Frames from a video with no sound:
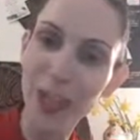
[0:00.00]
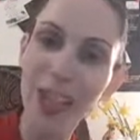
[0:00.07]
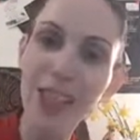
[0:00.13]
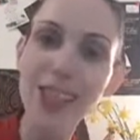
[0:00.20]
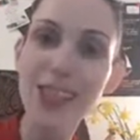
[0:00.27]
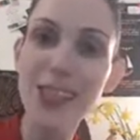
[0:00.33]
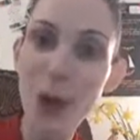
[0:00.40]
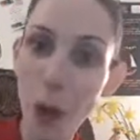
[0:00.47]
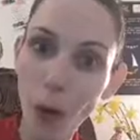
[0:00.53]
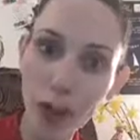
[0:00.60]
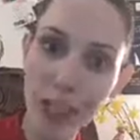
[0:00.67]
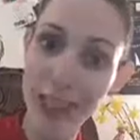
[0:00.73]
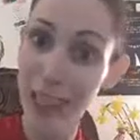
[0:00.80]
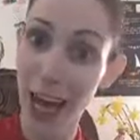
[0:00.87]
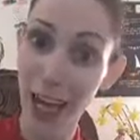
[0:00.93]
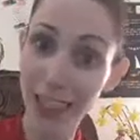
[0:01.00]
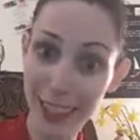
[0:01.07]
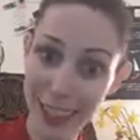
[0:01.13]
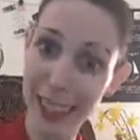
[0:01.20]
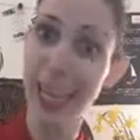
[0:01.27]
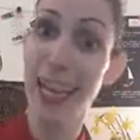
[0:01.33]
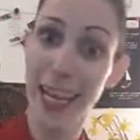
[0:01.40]
That's so
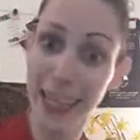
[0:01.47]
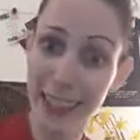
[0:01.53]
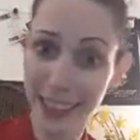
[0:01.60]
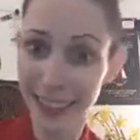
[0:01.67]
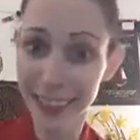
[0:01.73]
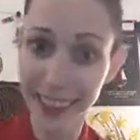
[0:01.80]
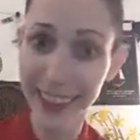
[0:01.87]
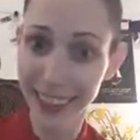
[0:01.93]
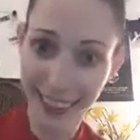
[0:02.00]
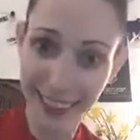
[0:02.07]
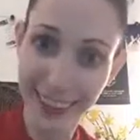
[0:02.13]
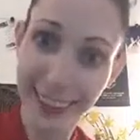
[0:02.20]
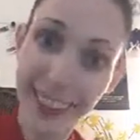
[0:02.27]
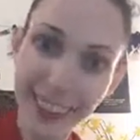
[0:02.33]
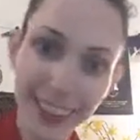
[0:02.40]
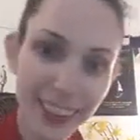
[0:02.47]
exciting.